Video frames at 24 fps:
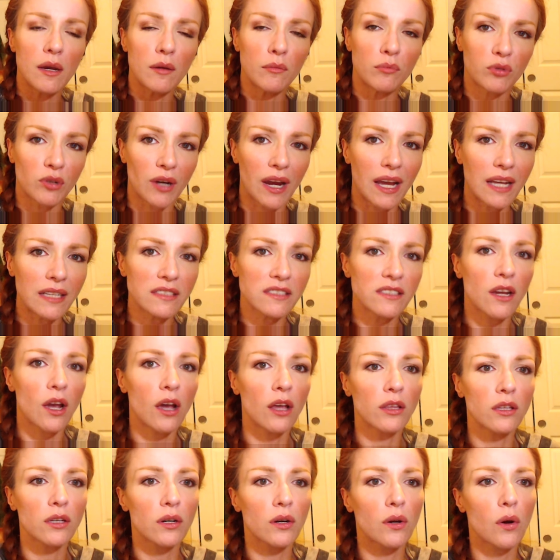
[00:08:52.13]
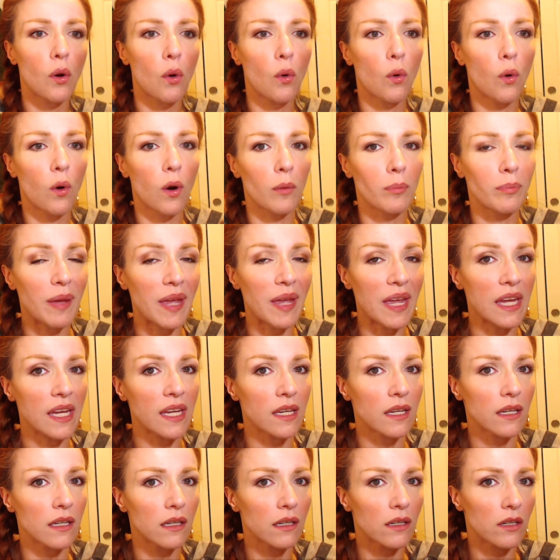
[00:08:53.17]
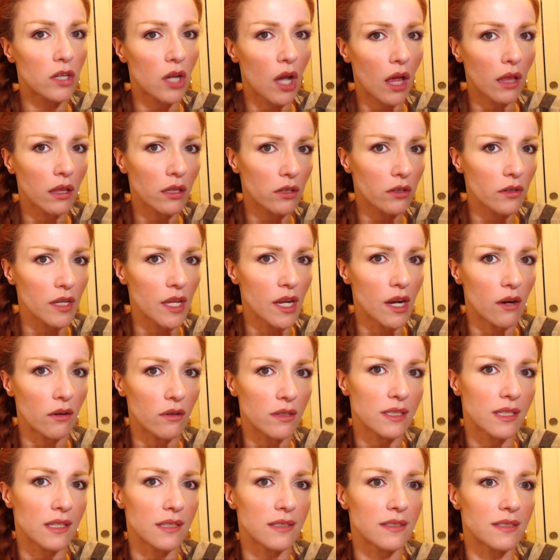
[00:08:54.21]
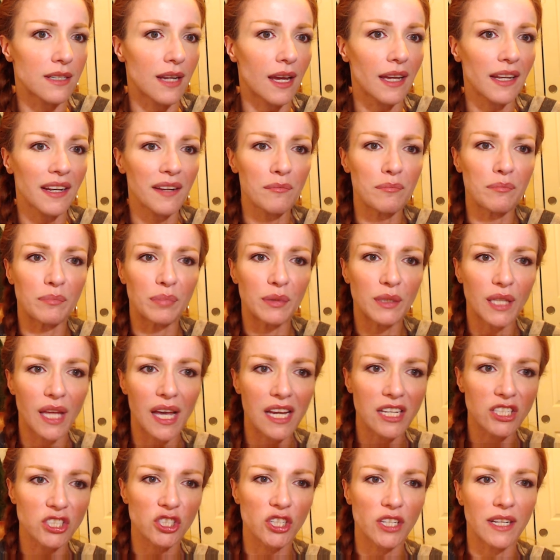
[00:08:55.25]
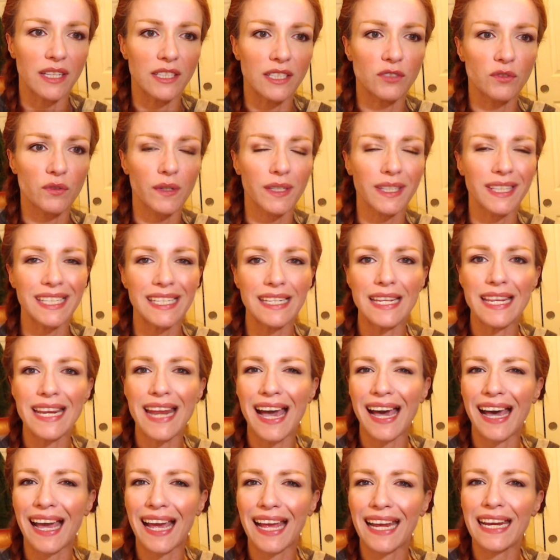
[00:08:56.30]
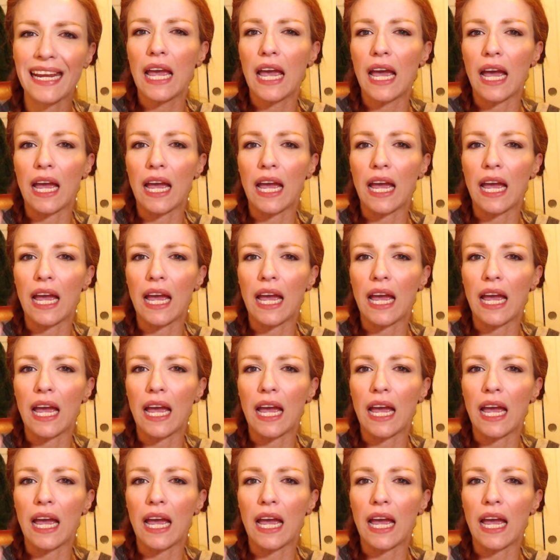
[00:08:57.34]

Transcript: bronze color or pink color, you know, because it's not a blush and it's really not,